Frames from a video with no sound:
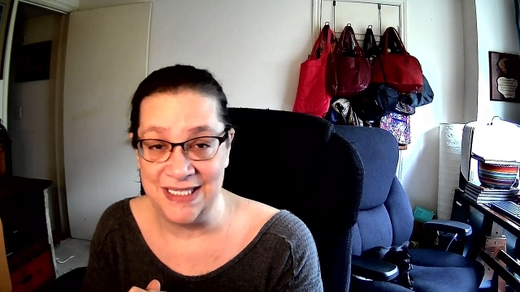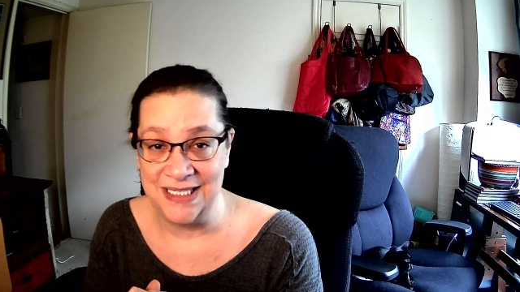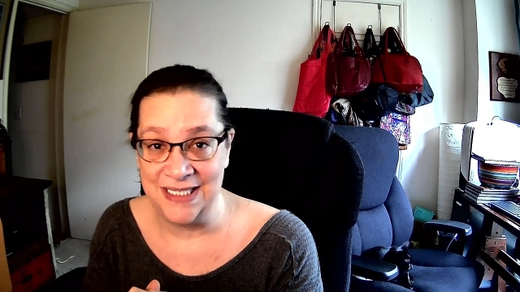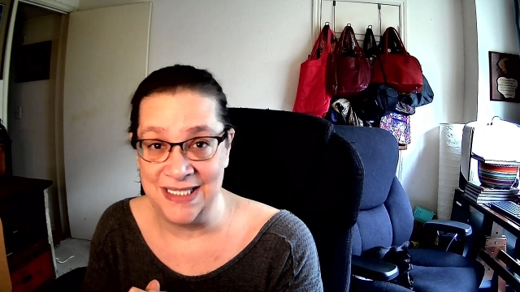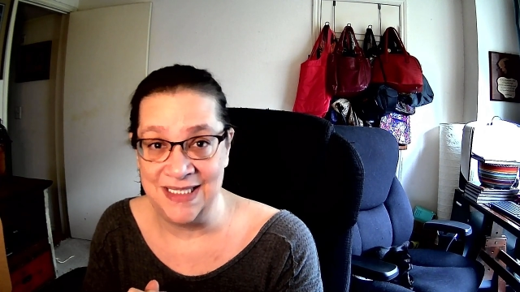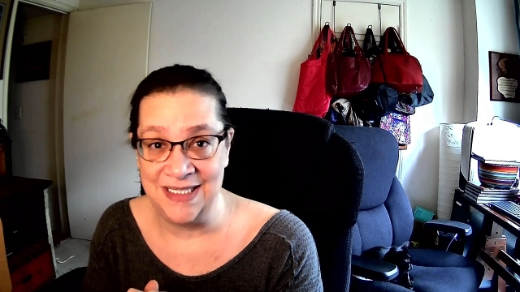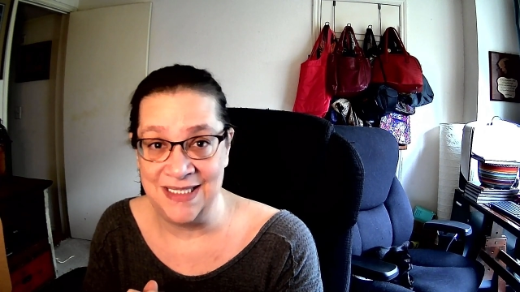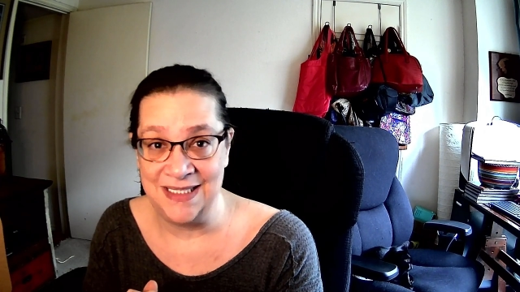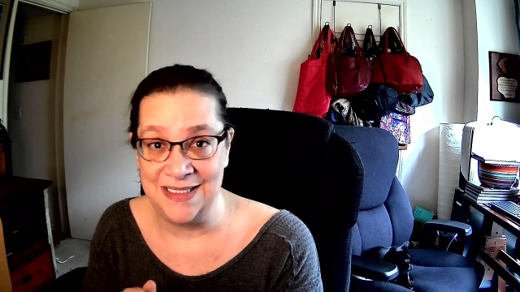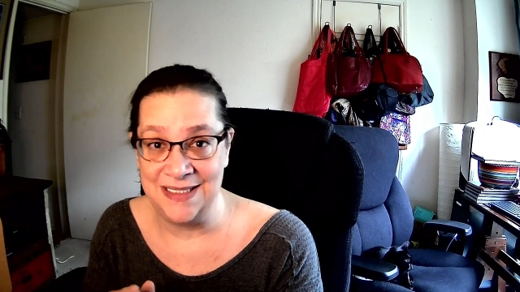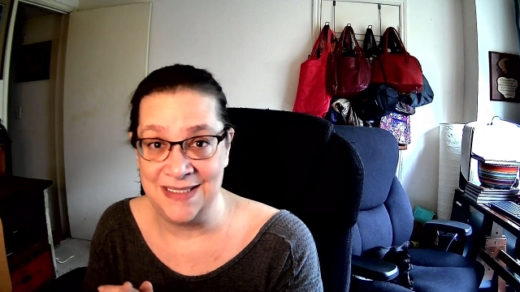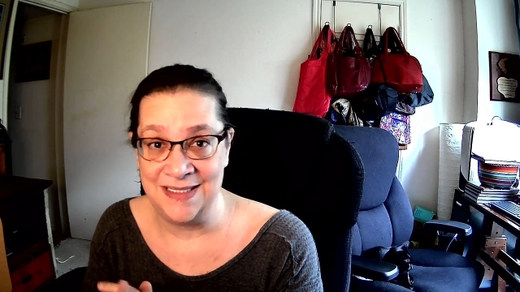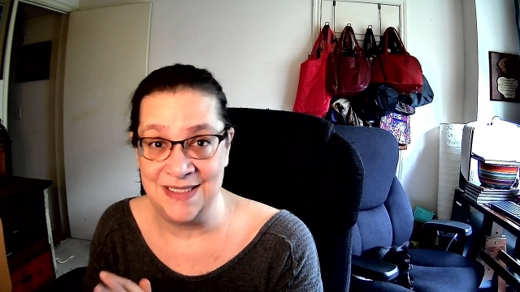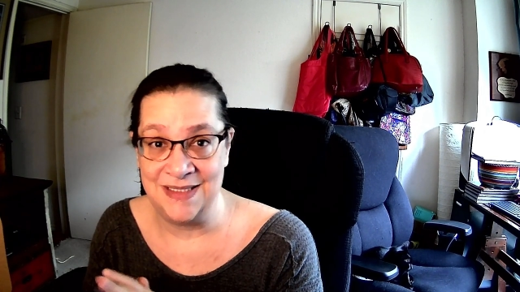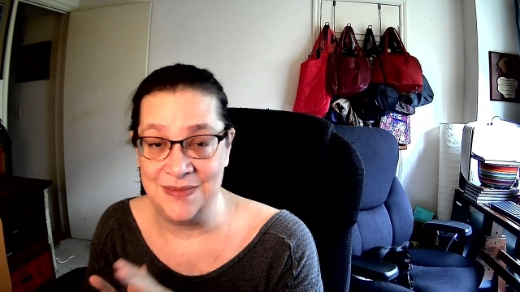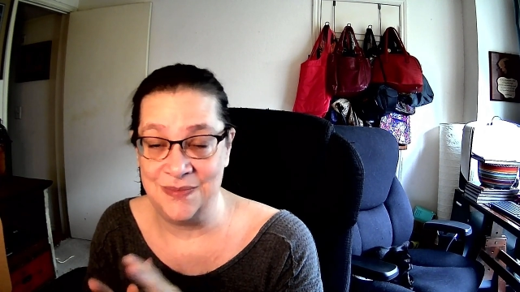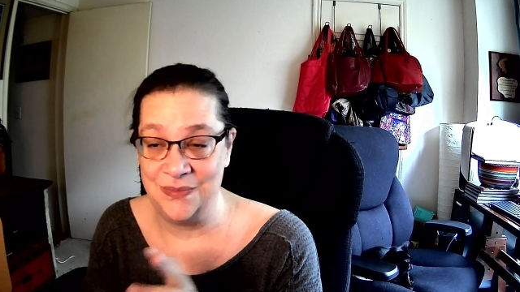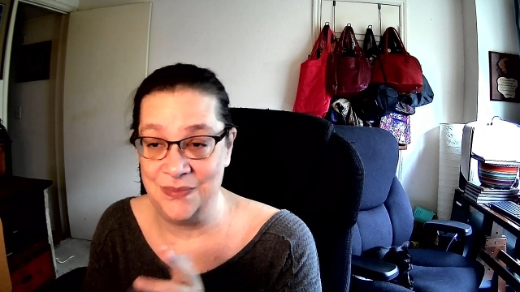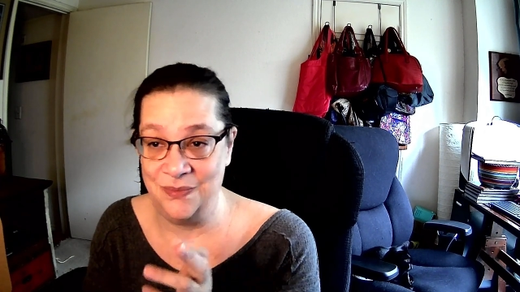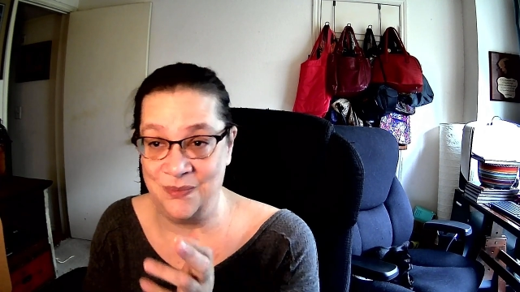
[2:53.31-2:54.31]

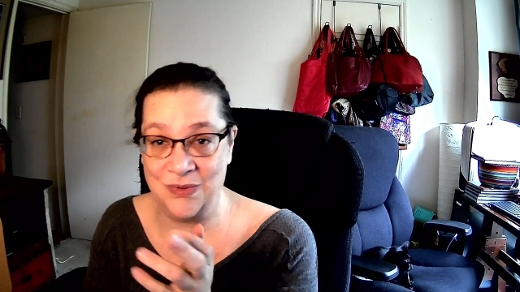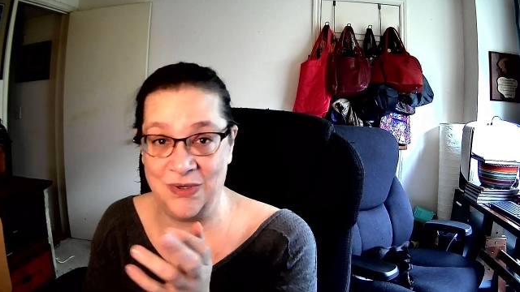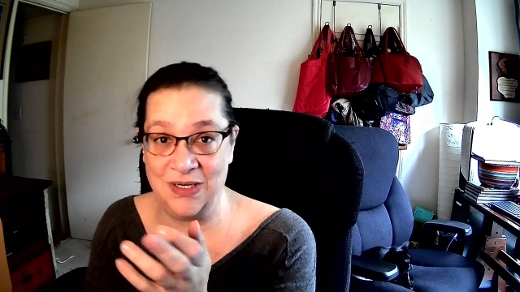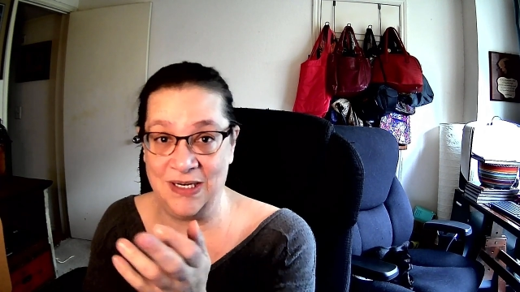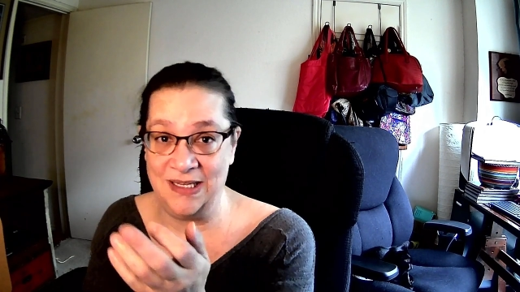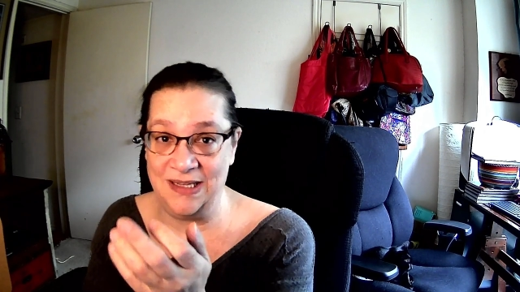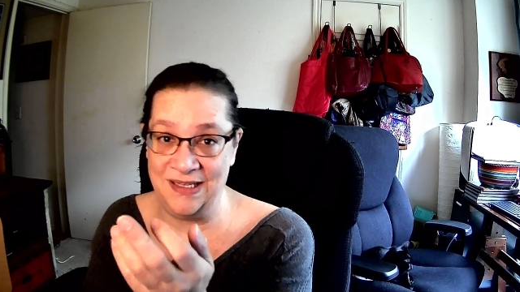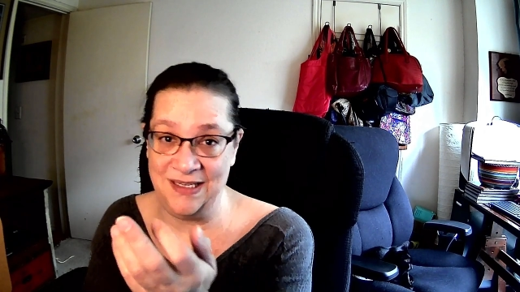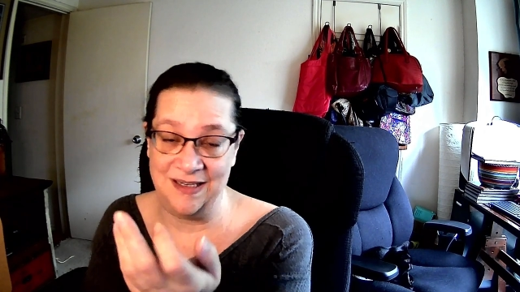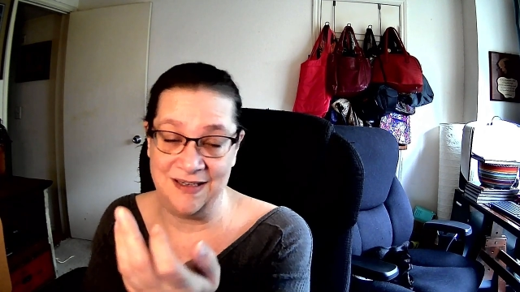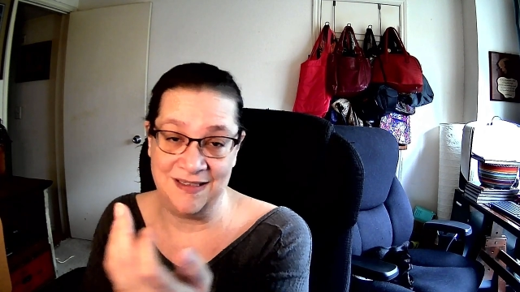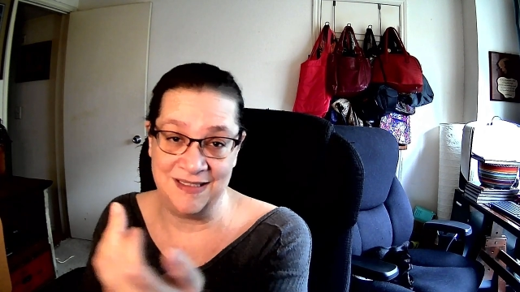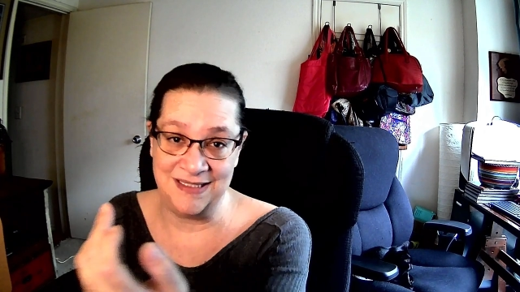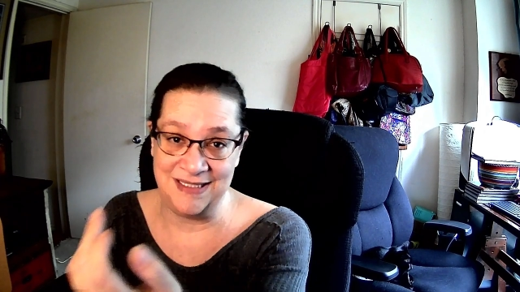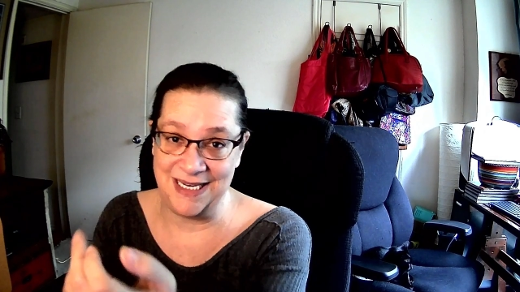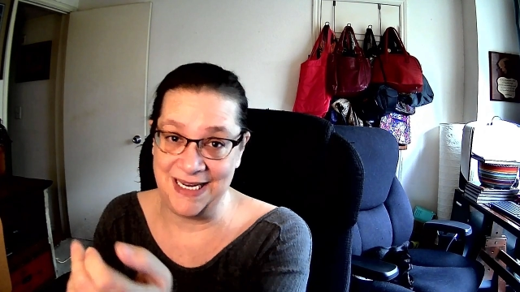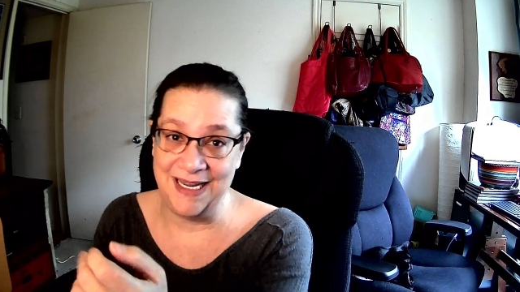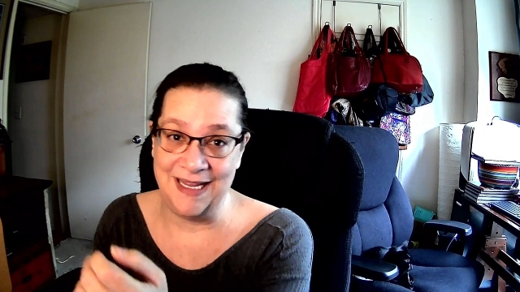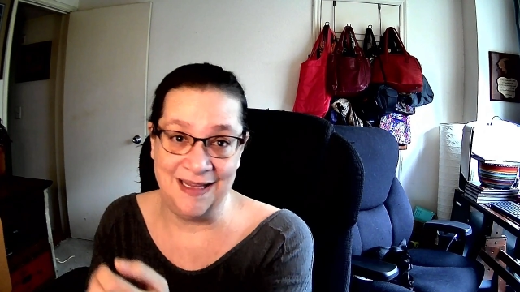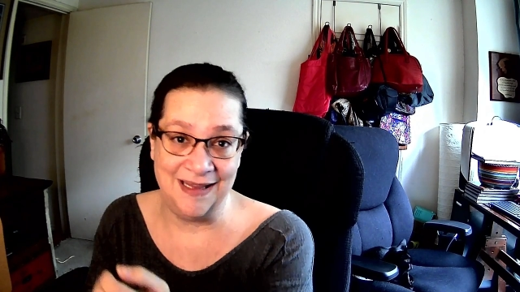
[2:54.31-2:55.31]
is working their
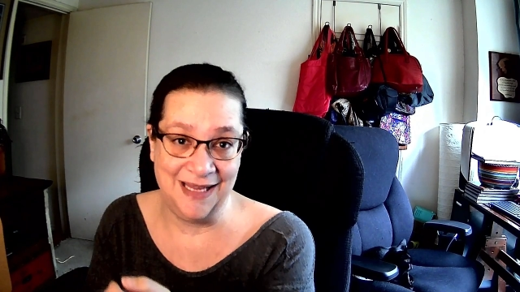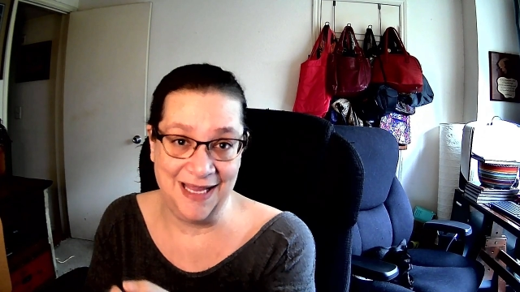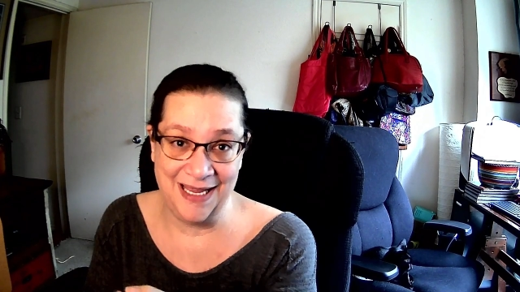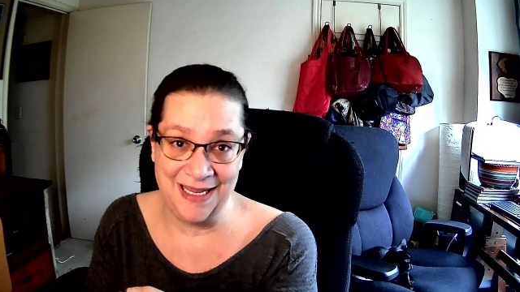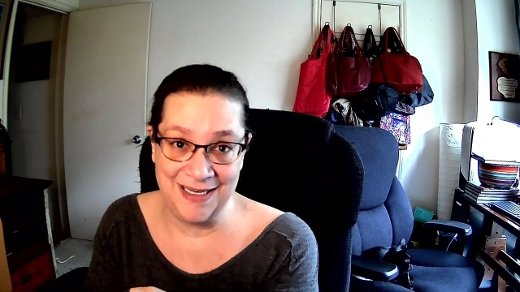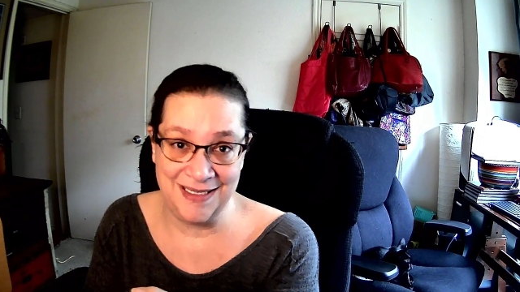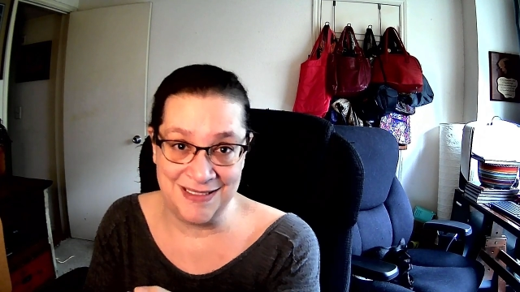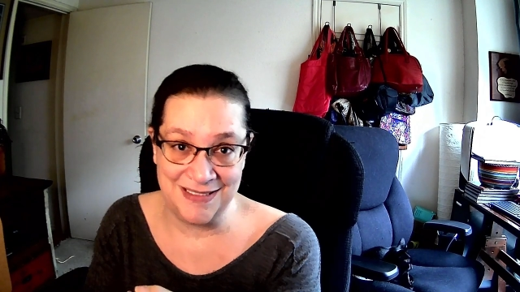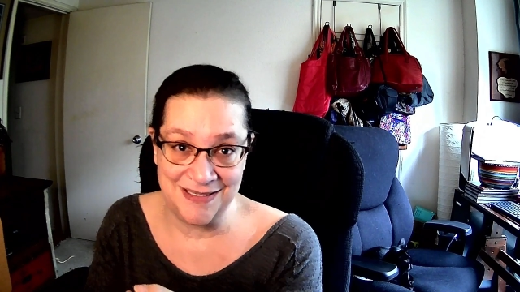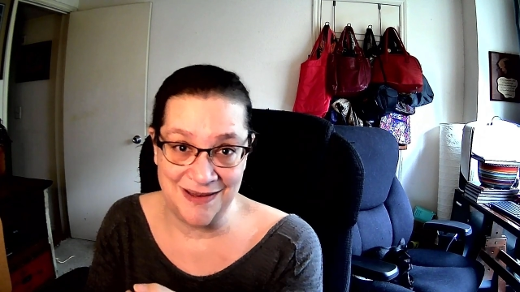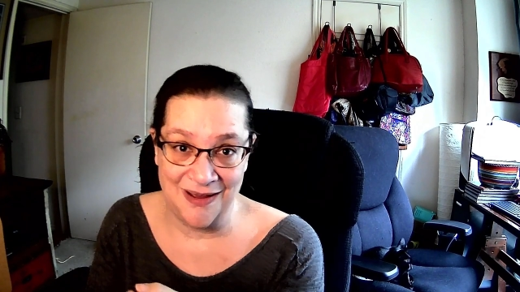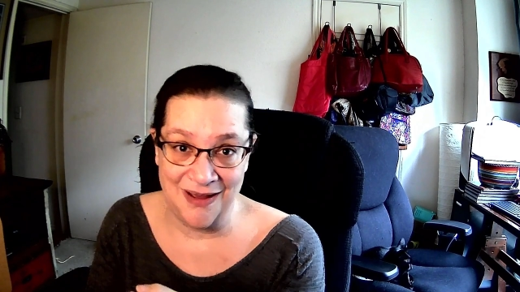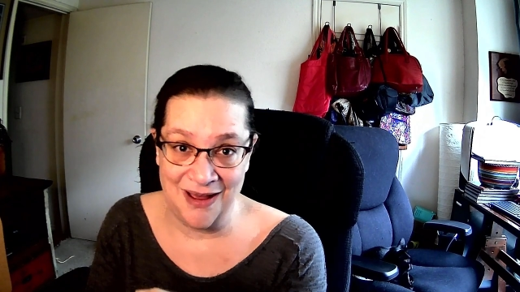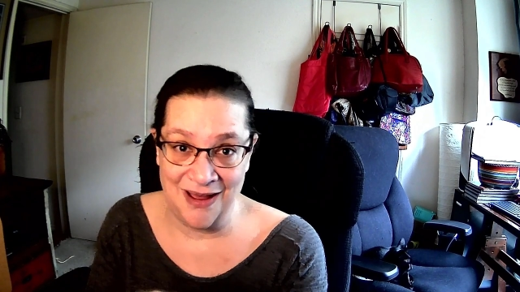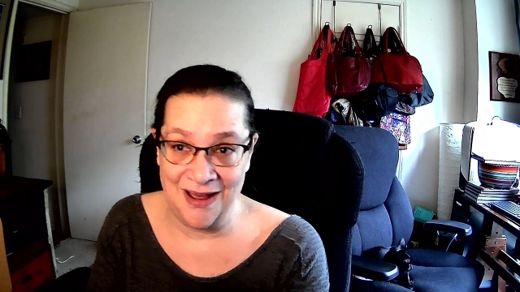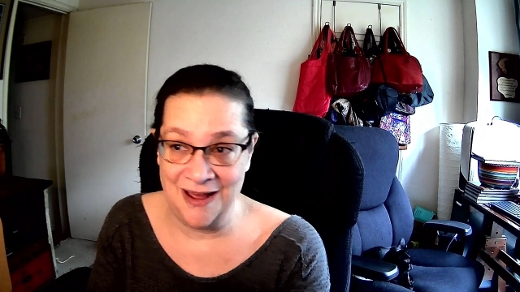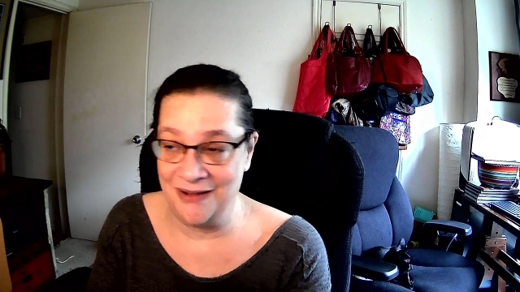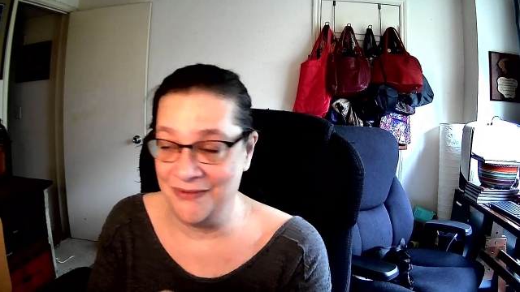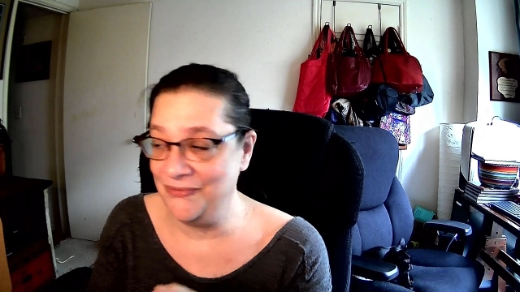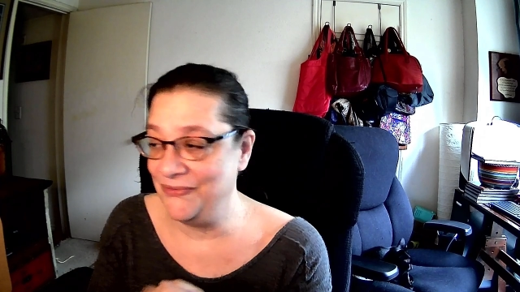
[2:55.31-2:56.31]
tail ends
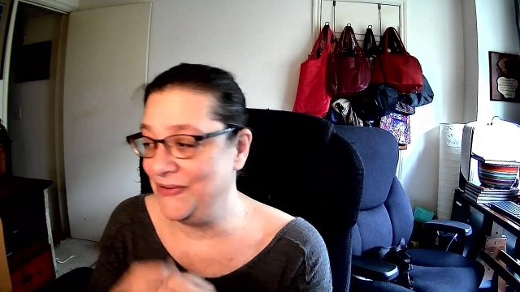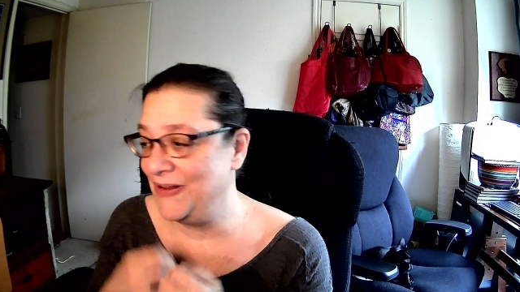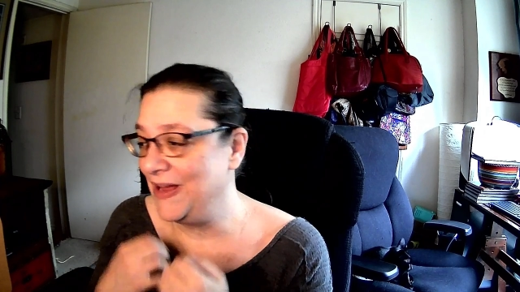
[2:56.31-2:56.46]
off.